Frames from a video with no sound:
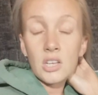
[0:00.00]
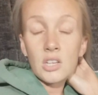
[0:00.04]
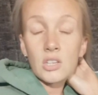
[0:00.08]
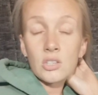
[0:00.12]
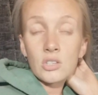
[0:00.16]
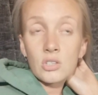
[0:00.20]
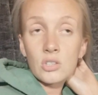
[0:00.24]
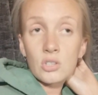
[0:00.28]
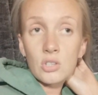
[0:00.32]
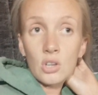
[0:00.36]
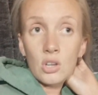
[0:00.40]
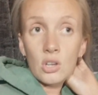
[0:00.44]

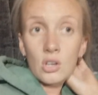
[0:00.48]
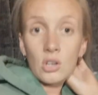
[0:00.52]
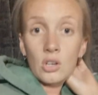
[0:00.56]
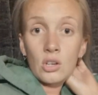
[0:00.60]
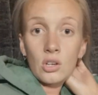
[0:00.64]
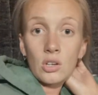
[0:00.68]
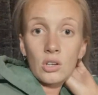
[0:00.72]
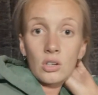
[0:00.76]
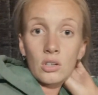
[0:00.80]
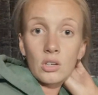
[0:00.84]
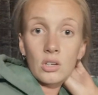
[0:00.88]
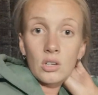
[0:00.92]

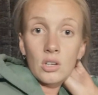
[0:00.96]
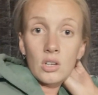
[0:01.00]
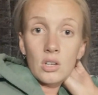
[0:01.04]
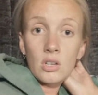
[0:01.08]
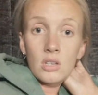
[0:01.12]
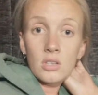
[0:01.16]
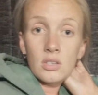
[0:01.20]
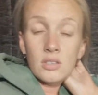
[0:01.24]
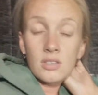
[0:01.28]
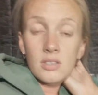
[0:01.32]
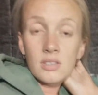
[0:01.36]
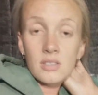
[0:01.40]
So
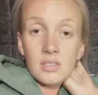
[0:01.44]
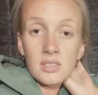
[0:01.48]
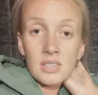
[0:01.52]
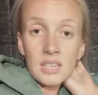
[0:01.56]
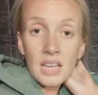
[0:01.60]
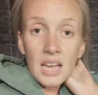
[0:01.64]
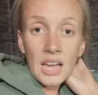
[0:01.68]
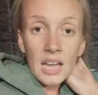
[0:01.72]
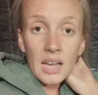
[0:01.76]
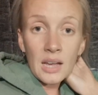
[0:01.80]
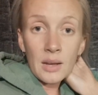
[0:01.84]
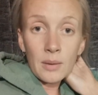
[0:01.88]

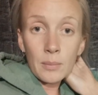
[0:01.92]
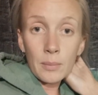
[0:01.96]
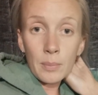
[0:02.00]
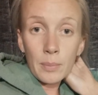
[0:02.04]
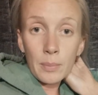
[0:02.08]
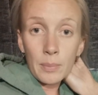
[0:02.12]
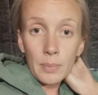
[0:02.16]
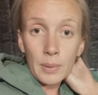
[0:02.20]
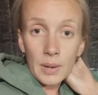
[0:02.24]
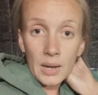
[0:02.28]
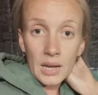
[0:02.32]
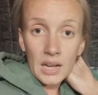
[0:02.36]
start
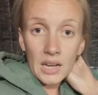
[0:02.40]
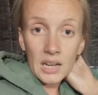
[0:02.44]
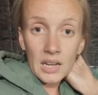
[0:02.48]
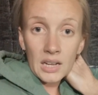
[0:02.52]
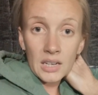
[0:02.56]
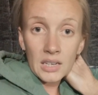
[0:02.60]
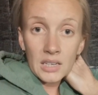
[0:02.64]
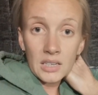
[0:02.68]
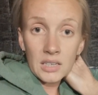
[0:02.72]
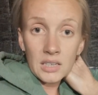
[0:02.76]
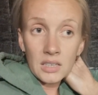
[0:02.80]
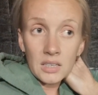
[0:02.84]

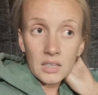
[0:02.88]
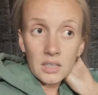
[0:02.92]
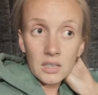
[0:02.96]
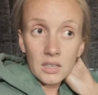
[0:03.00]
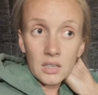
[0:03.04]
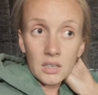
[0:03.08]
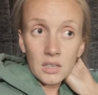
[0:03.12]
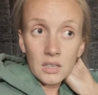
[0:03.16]
by